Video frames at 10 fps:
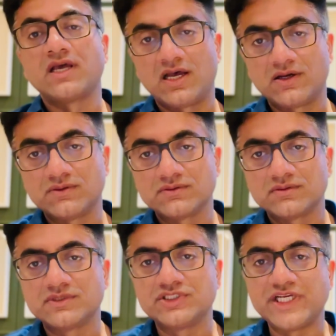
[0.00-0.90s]
how
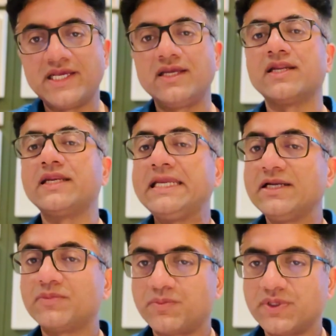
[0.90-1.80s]
JEE and
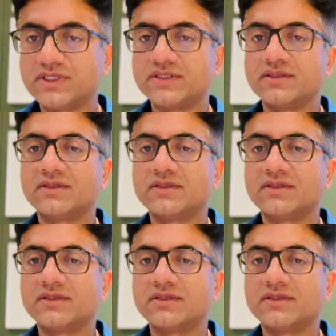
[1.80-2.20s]
NEET preparation